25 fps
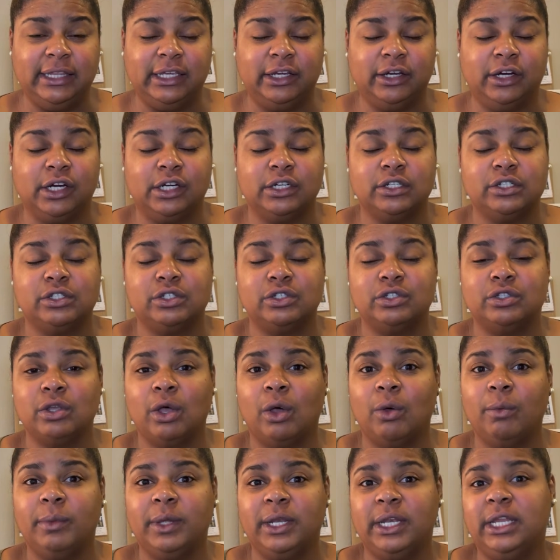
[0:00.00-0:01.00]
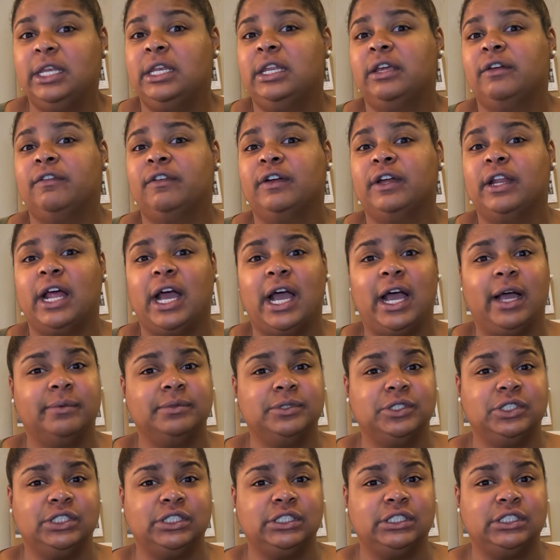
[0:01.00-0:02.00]
There are so many different
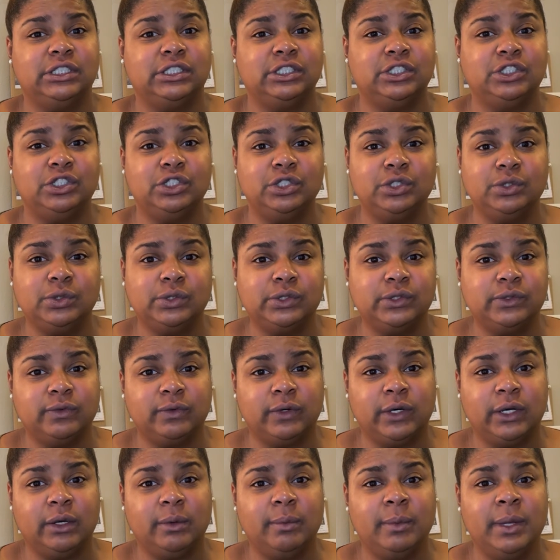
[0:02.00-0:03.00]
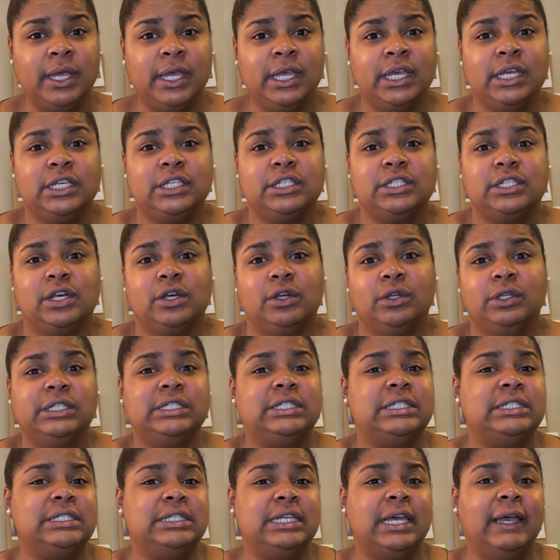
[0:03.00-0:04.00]
options to choose from, so
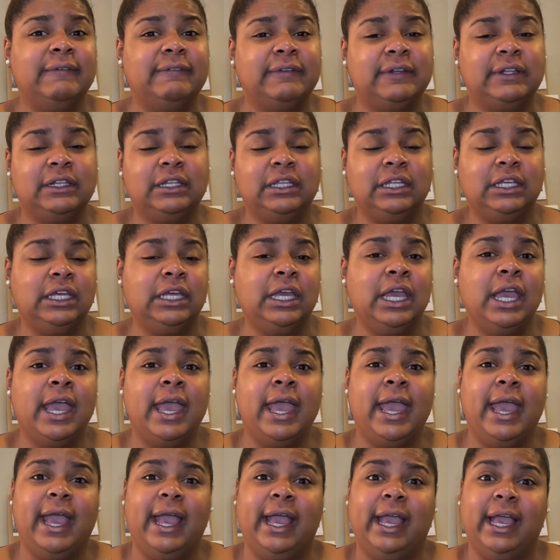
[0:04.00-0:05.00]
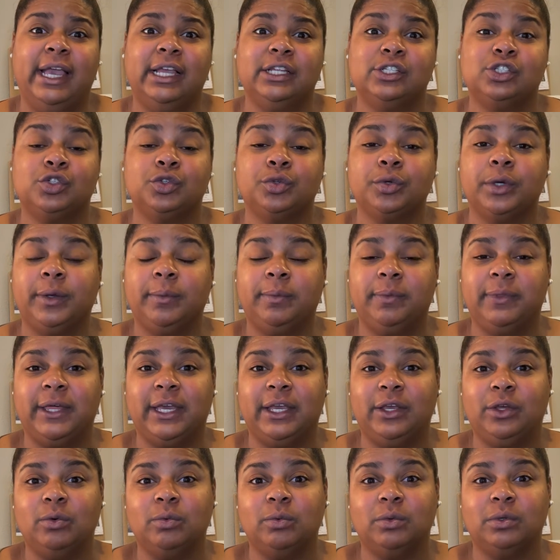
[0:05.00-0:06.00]
it's definitely a trip
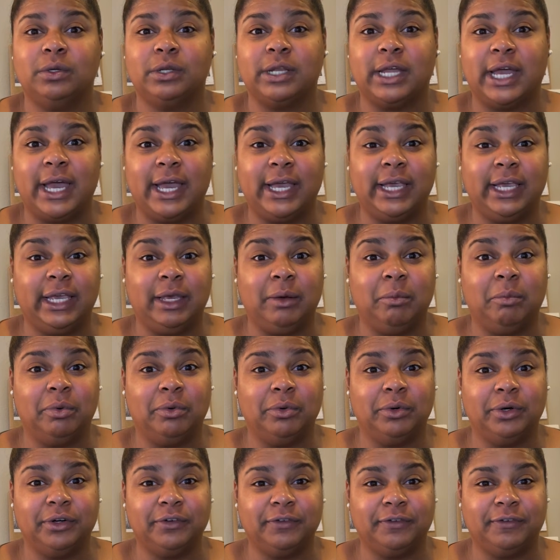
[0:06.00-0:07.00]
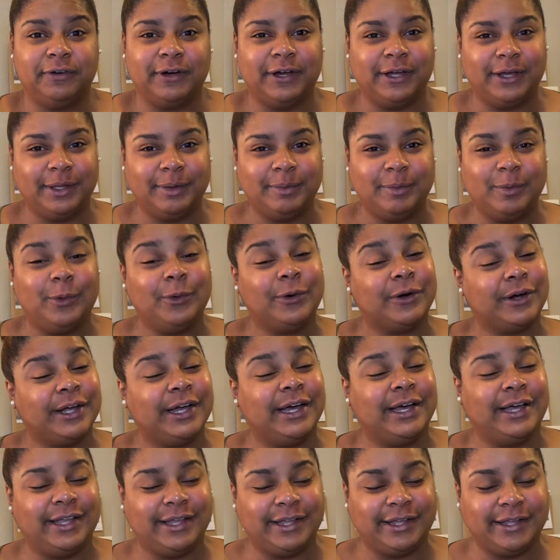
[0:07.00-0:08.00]
that you will not get bored from or
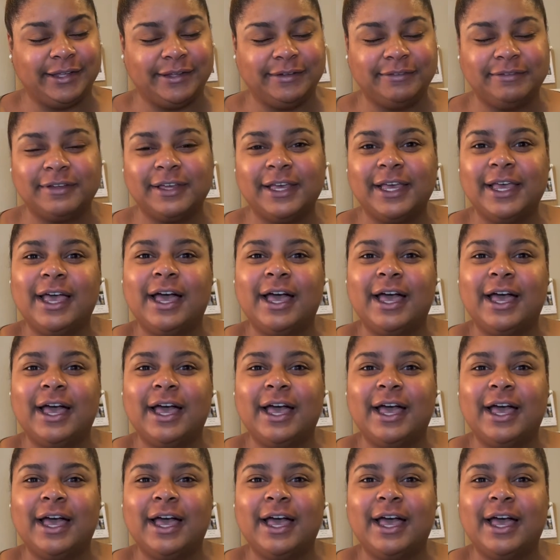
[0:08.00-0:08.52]
of.